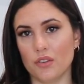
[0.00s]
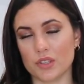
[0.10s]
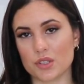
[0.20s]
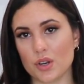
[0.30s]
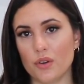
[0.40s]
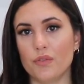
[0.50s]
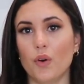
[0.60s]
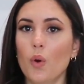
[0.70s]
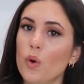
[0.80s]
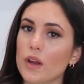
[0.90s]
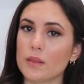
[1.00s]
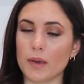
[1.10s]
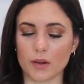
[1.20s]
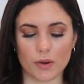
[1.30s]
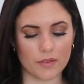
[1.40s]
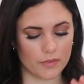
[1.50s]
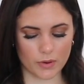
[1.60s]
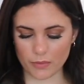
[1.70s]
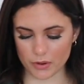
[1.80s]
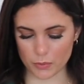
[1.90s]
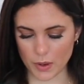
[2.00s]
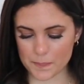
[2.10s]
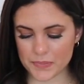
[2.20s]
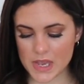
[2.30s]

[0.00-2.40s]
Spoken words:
on the stove or in the microwave, wherever you want.